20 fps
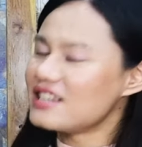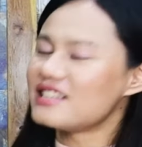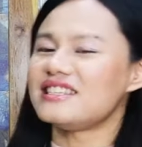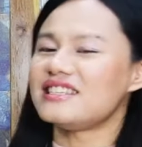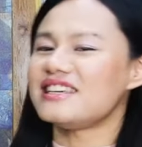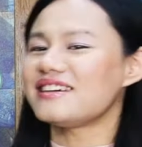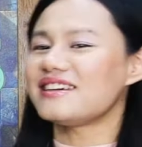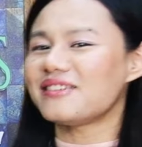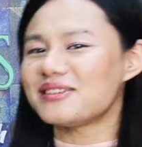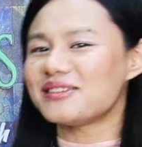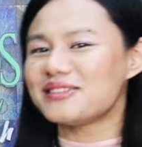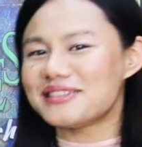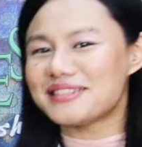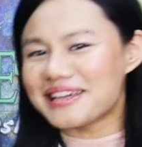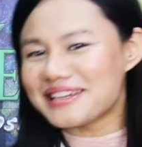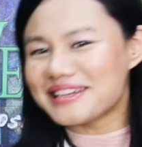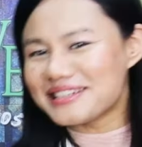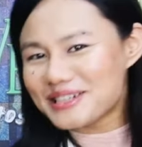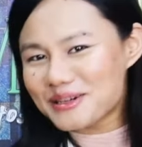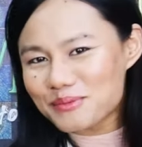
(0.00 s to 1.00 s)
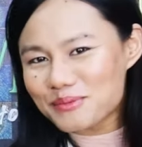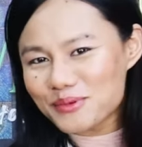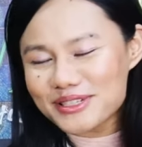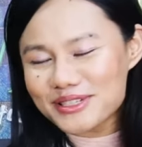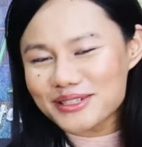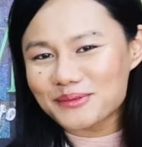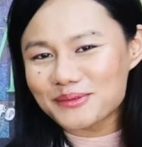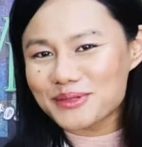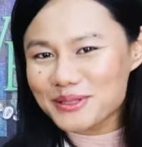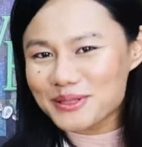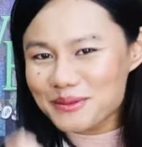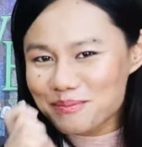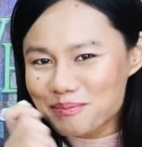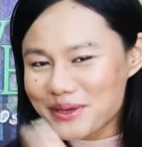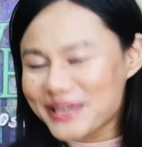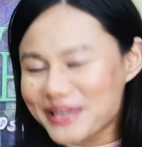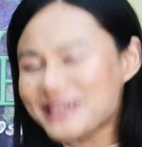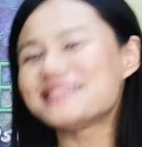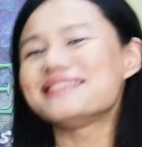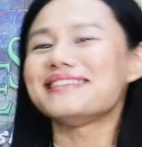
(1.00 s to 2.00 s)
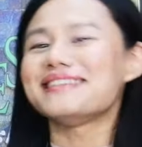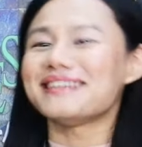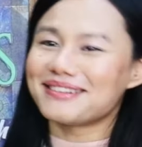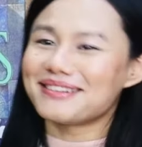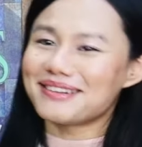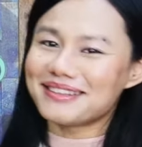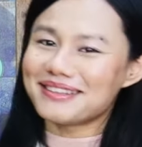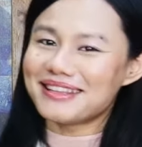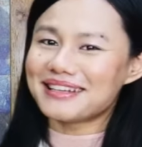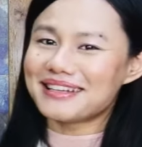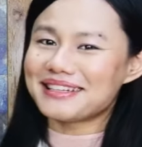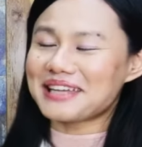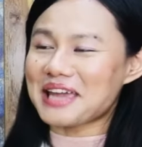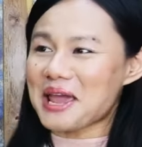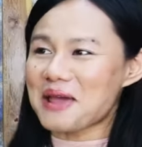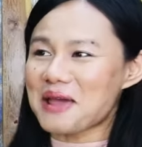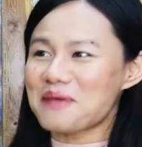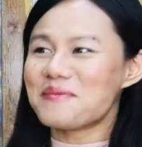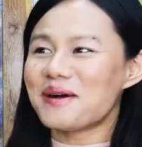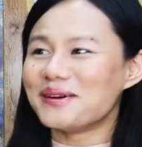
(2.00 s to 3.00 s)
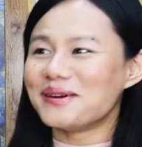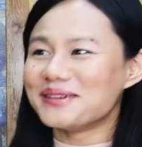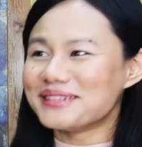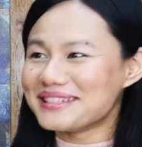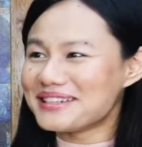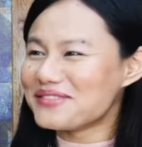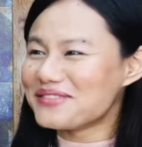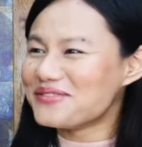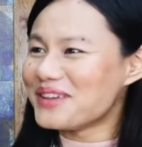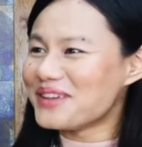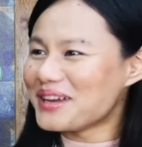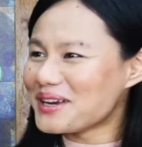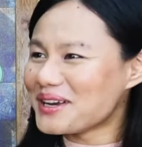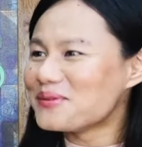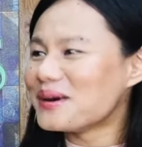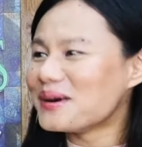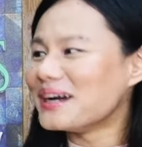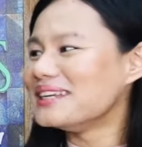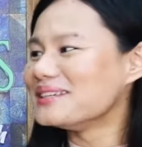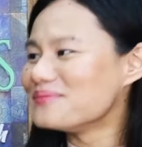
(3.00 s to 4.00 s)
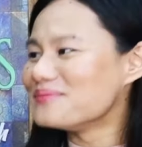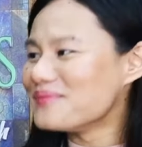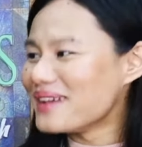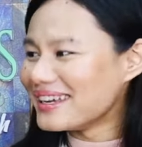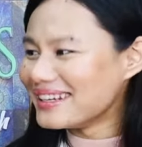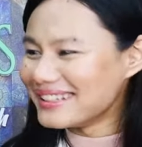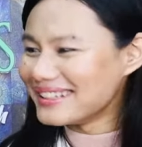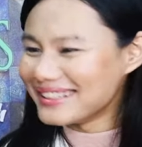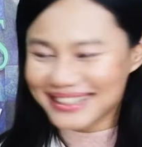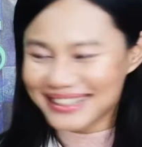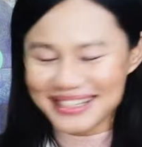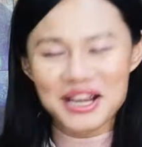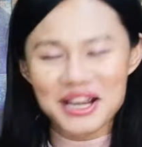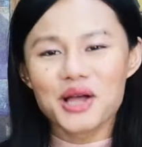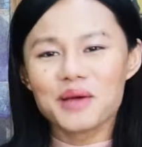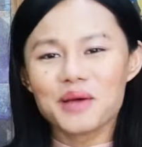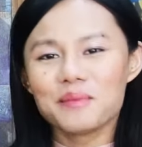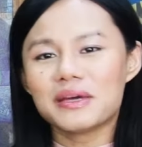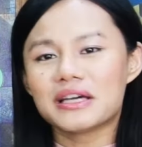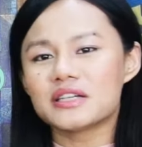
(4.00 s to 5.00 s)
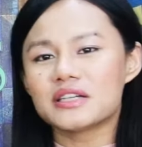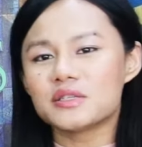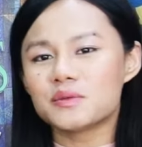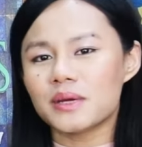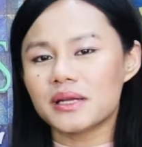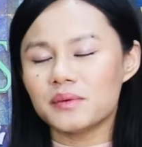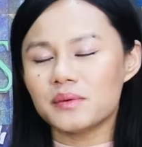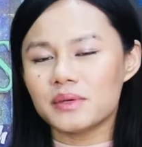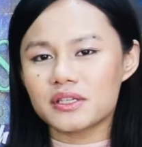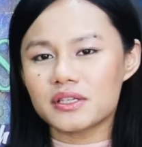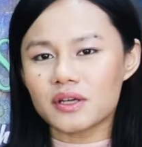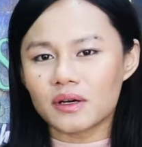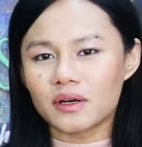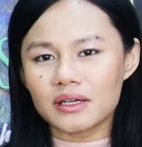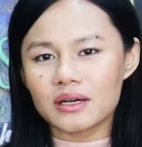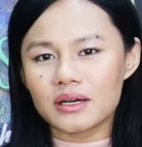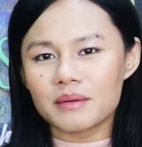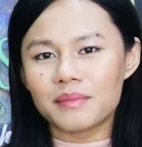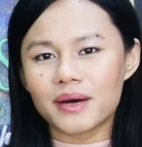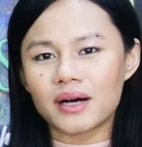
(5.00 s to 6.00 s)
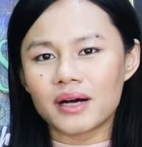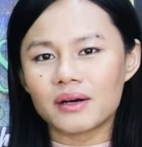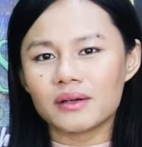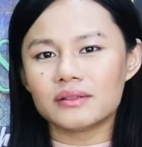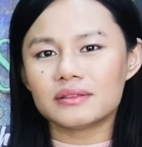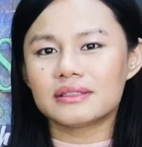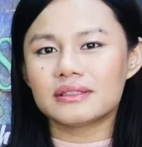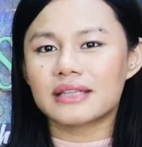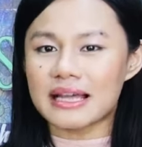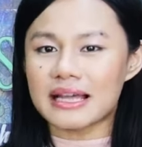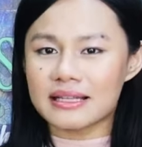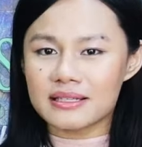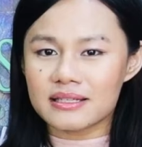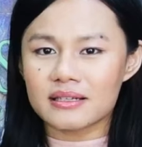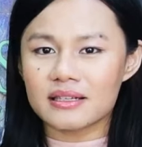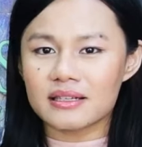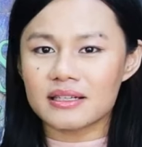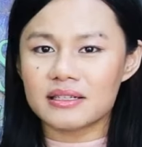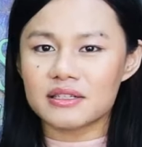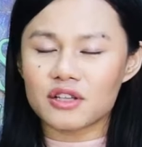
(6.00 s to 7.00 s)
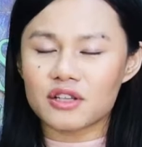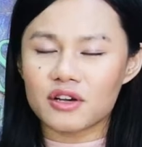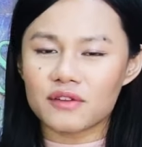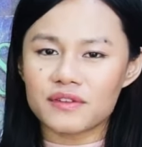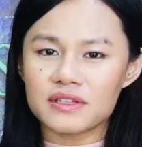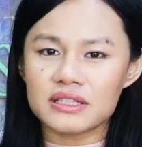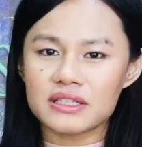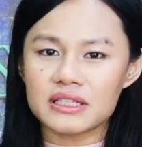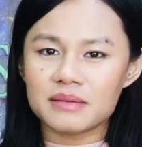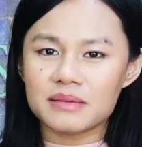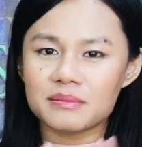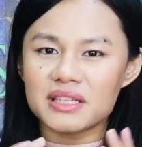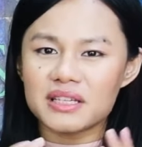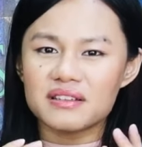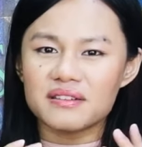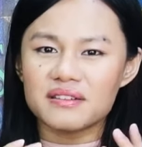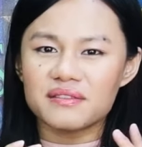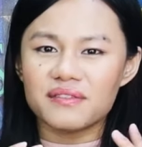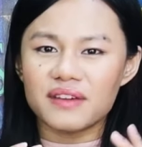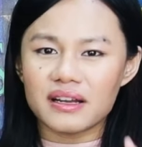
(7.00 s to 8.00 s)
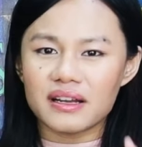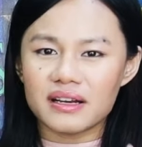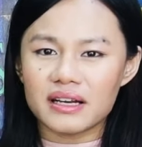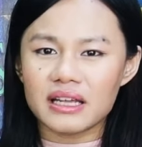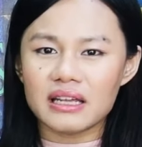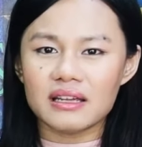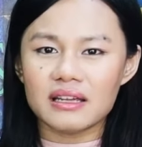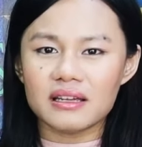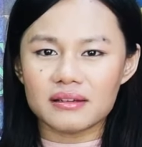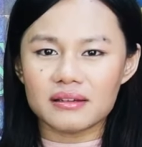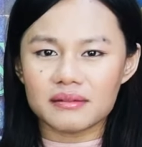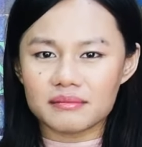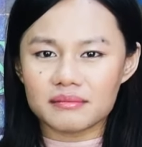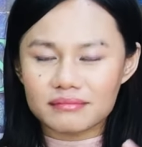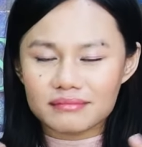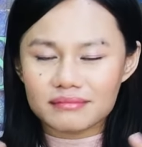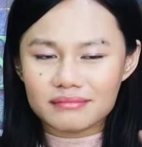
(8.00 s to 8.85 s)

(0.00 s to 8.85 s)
Secret Santa project was a big secret that came out in a very wild manner. Because when we talk about cancer, it is often seen as a very,